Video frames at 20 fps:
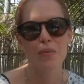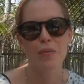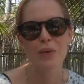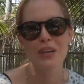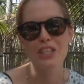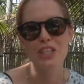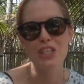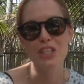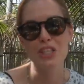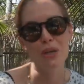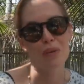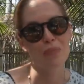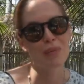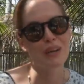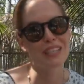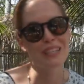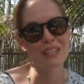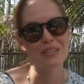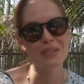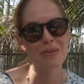which in some
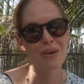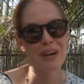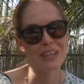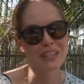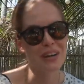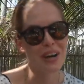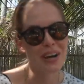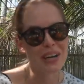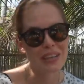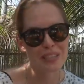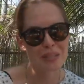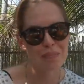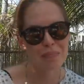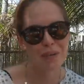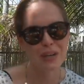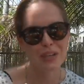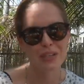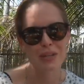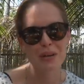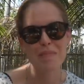ways is quite nice,
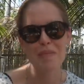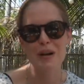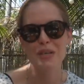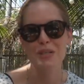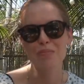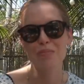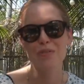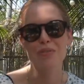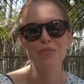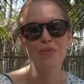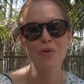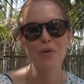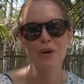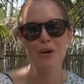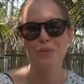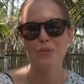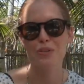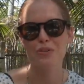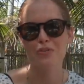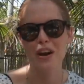because I imagine
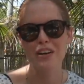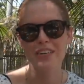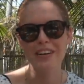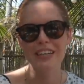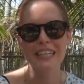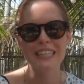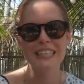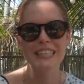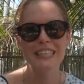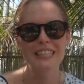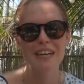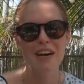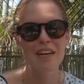before it was very,